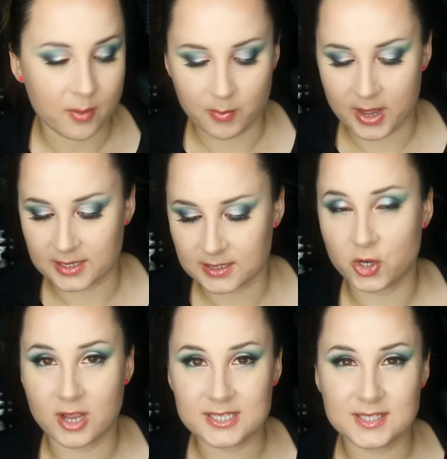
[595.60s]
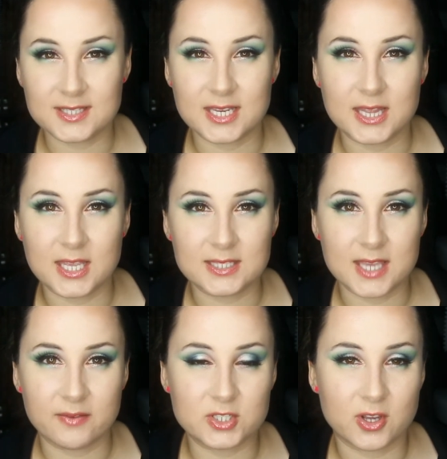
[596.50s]
But you know, I did see these
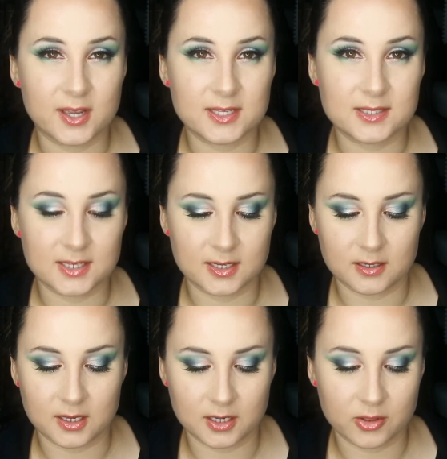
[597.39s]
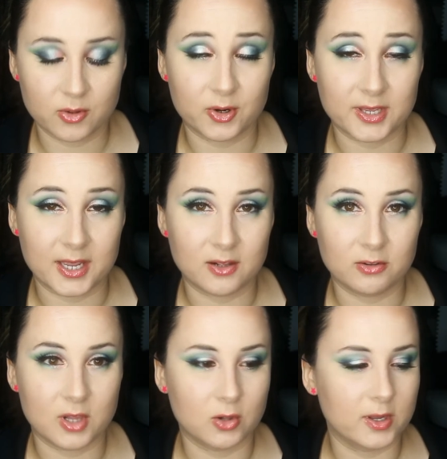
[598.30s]
advertised, and I thought, oh yeah,
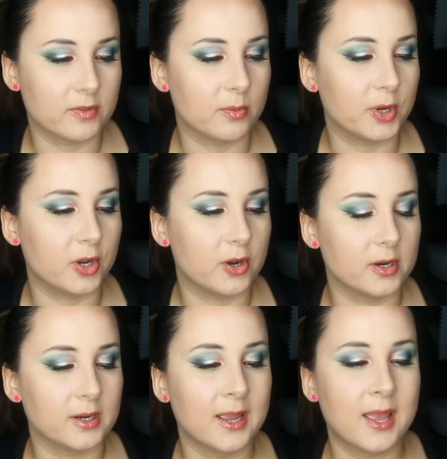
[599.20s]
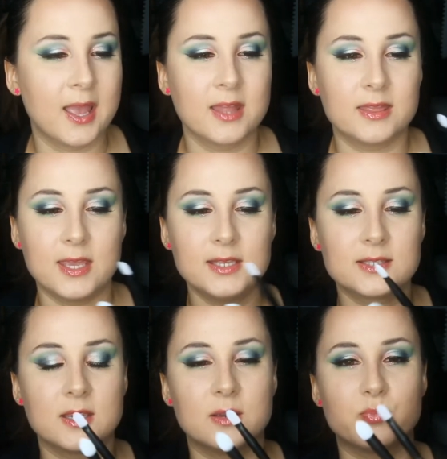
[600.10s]
I'll give them a go. These
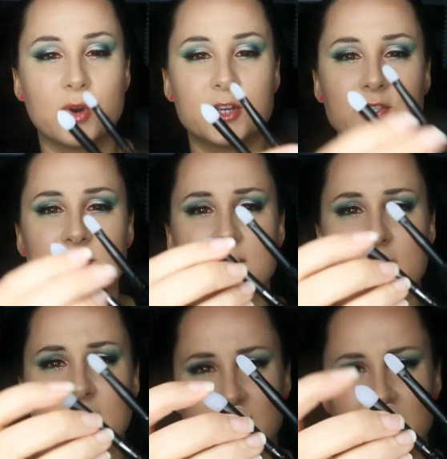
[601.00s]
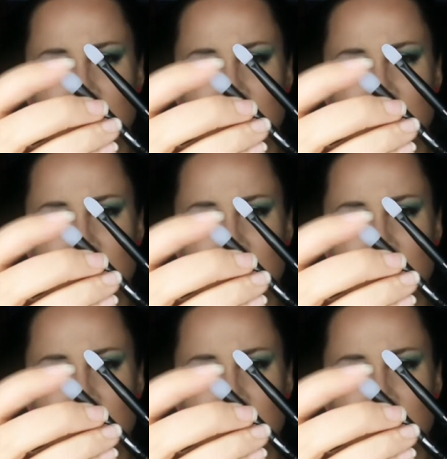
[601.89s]
are brushes that like